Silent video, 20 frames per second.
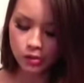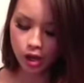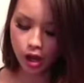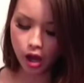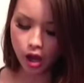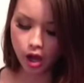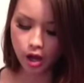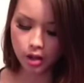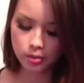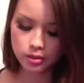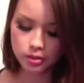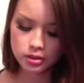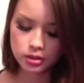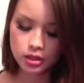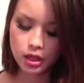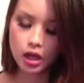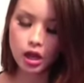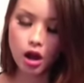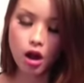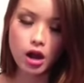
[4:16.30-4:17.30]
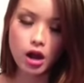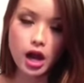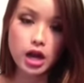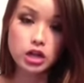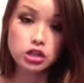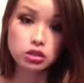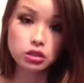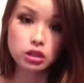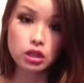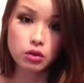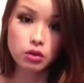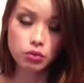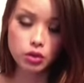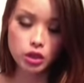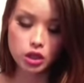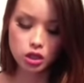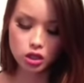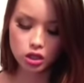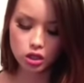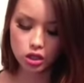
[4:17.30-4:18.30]
because um, they are actually a
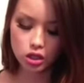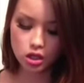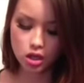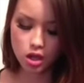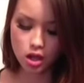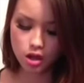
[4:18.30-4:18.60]
really good,